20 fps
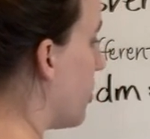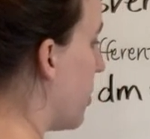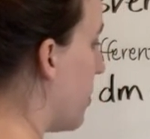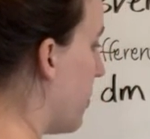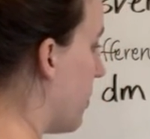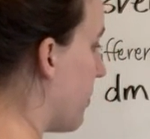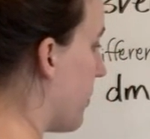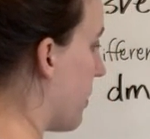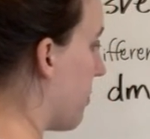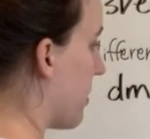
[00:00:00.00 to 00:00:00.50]

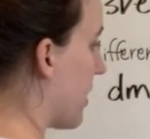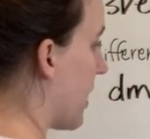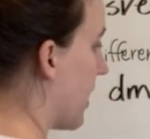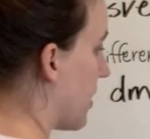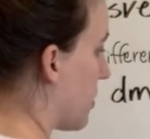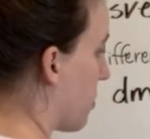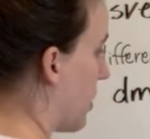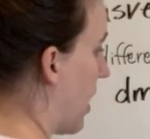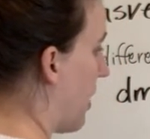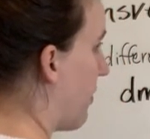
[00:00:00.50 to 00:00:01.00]
2 of them
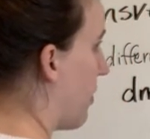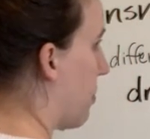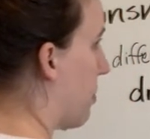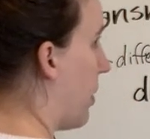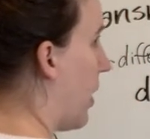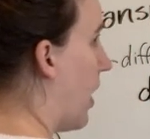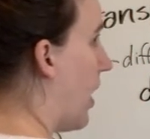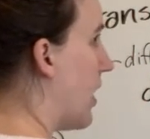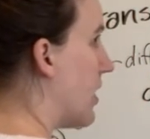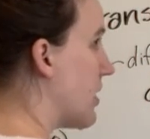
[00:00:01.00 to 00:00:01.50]
because we'll have a
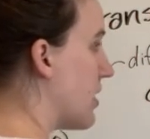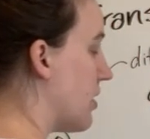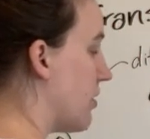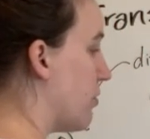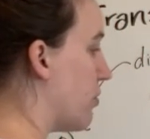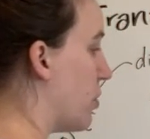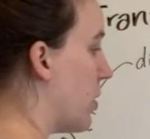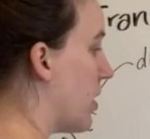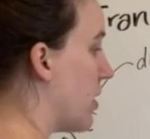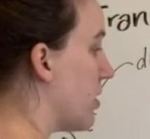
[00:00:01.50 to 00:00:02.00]

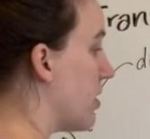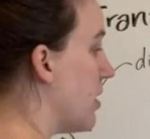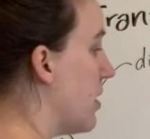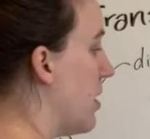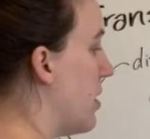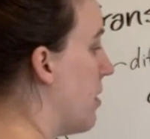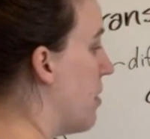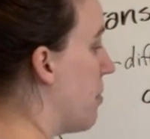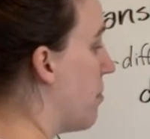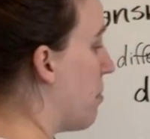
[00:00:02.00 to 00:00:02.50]
positive
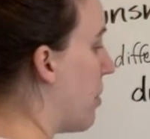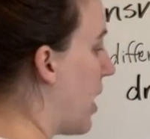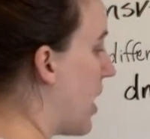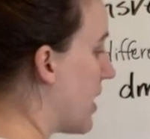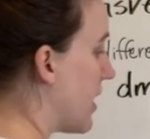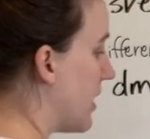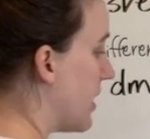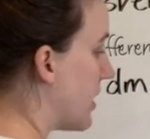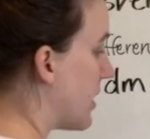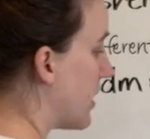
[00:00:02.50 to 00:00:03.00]
1
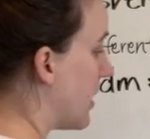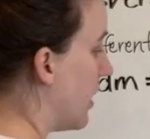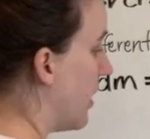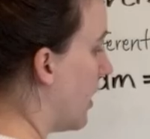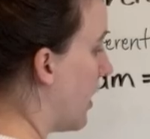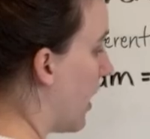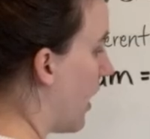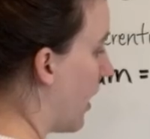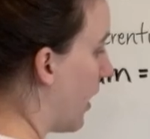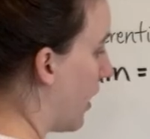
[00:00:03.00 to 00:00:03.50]
minus
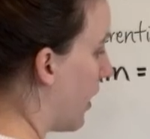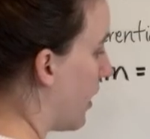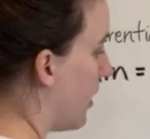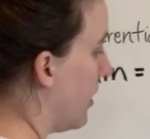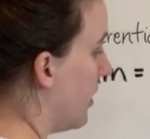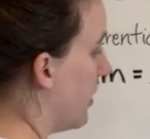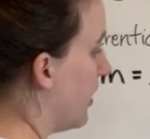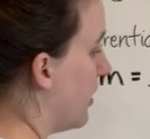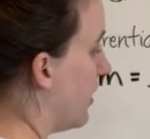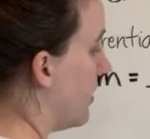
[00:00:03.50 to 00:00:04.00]

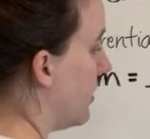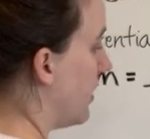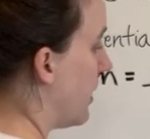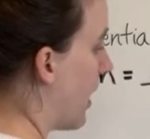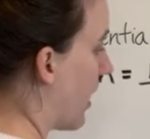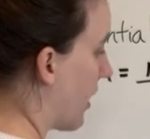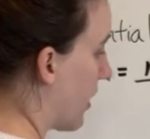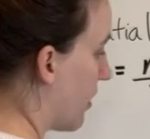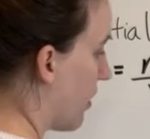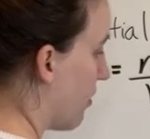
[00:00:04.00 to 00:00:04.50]
a
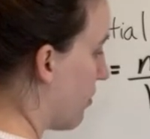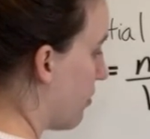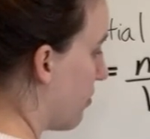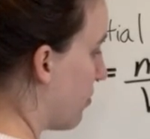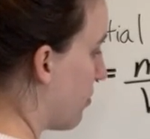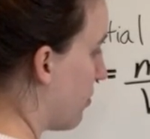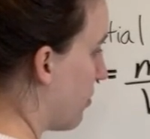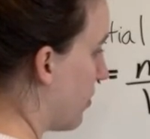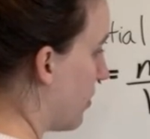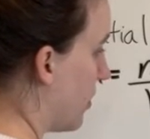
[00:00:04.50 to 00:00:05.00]
negative
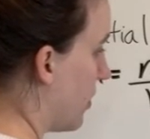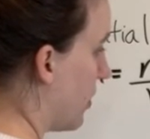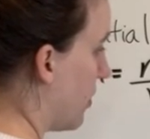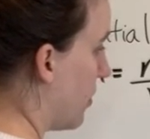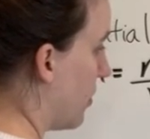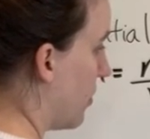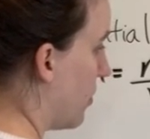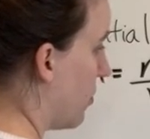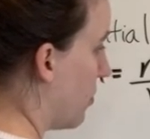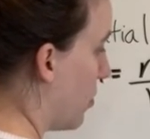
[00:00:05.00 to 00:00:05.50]

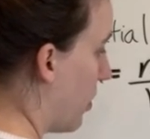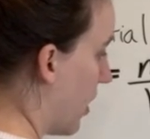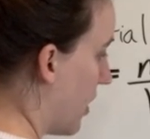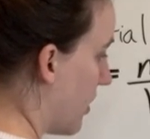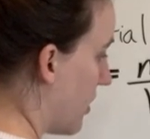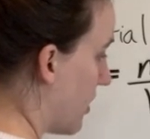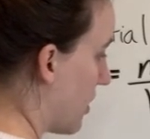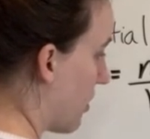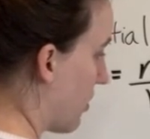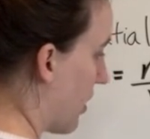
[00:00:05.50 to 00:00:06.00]

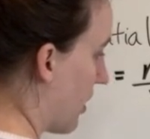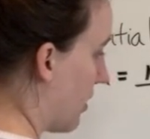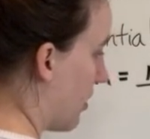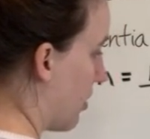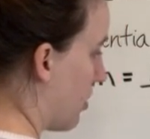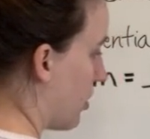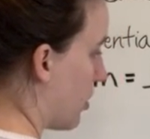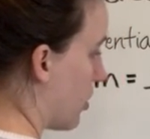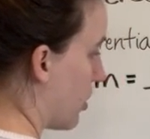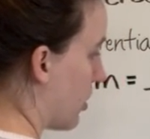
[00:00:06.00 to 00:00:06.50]
1. So then
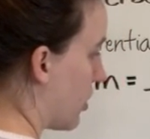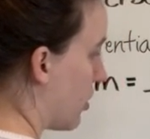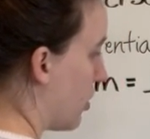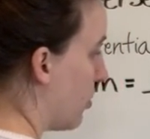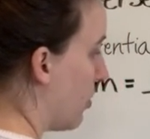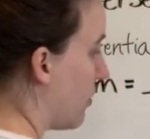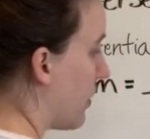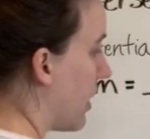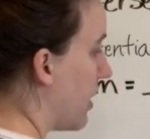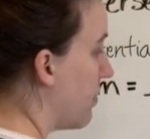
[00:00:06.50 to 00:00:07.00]
there's just
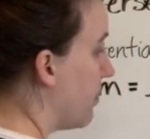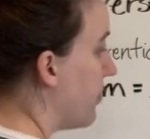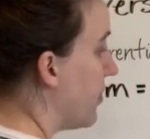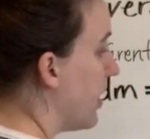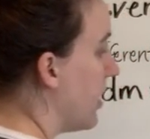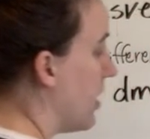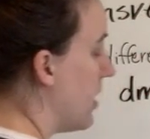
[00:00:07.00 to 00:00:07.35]
2 of them.